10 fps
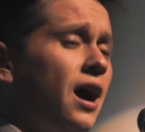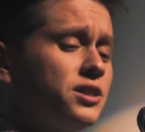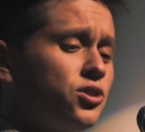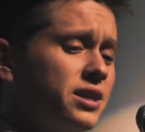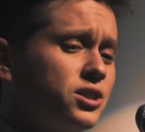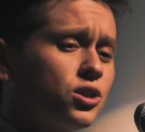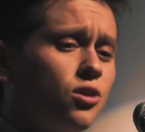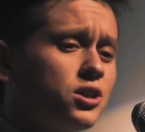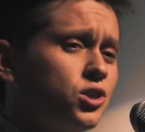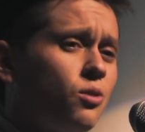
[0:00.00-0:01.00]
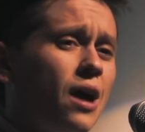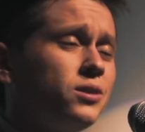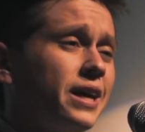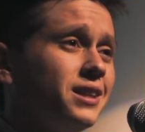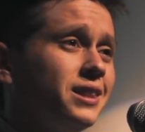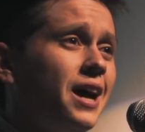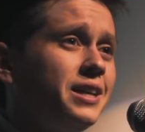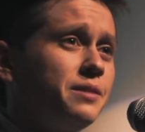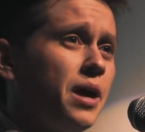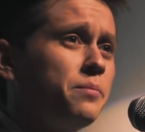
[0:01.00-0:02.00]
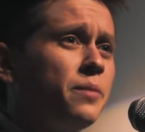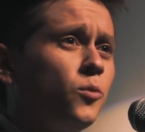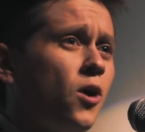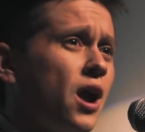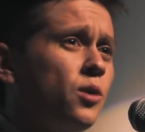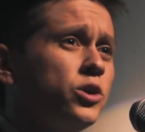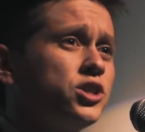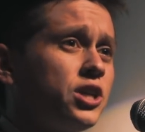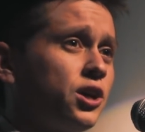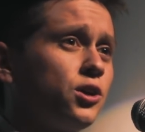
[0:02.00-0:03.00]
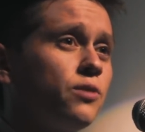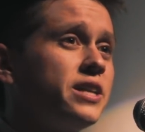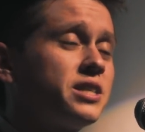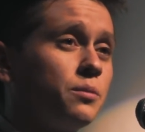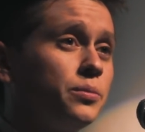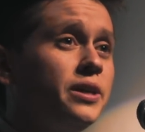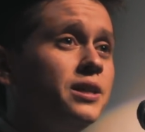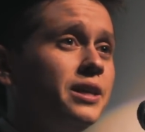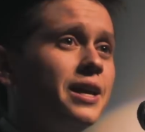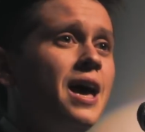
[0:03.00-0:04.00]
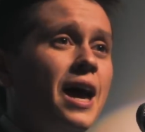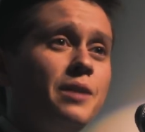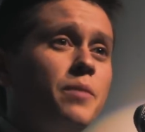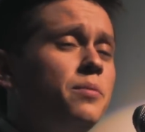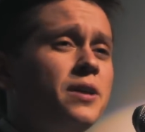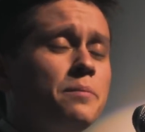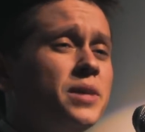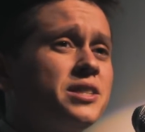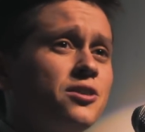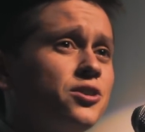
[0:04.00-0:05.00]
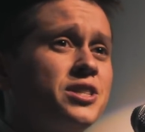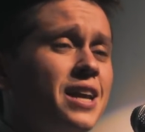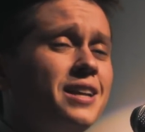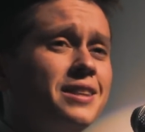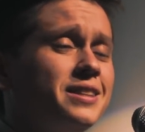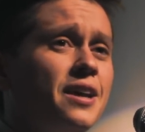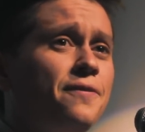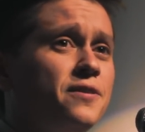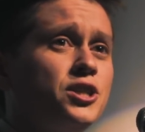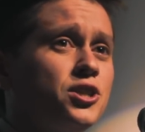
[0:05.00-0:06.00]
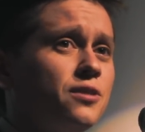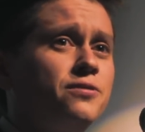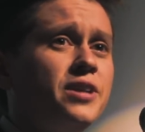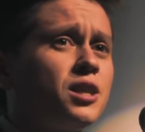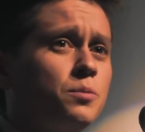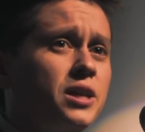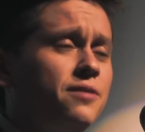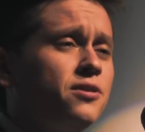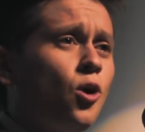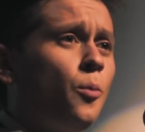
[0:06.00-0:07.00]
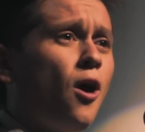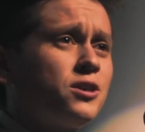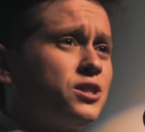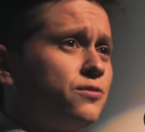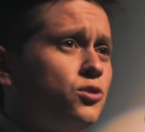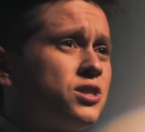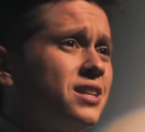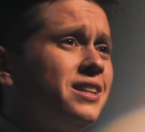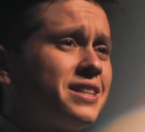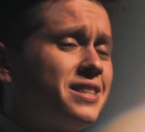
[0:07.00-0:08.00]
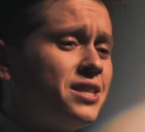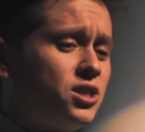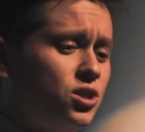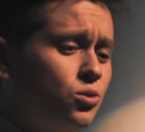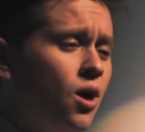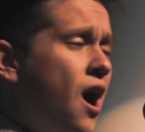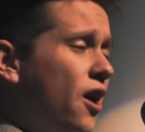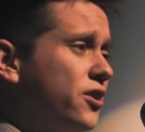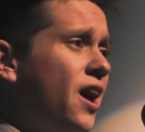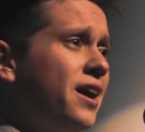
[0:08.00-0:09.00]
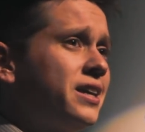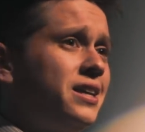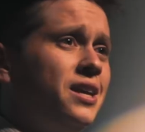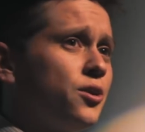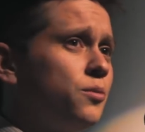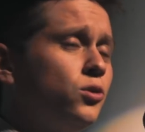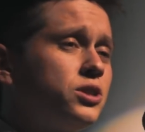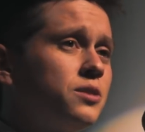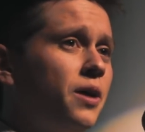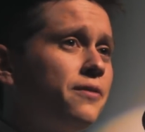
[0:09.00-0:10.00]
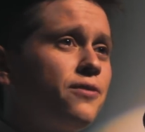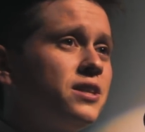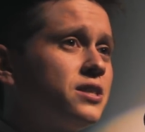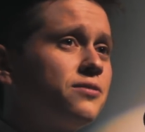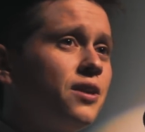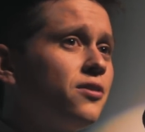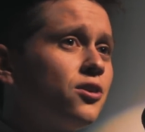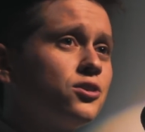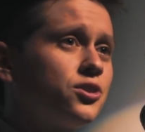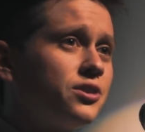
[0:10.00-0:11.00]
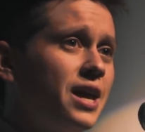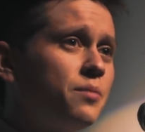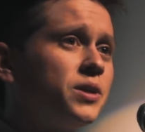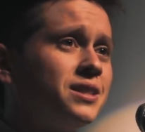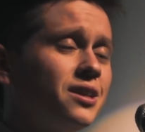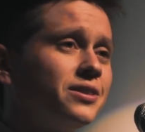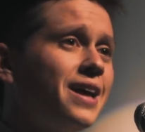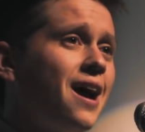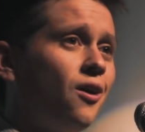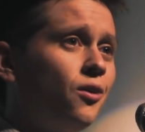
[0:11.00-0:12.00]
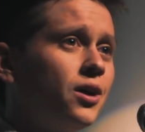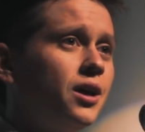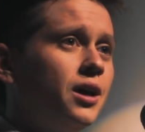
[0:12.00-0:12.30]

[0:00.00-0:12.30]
I tried to cross you out like a line in my memoir I wished I could erase completely. And maybe I'm misunderstanding the definition of death, but even though parts of you still exist, you are not here. Most of my friends have never heard your name until now.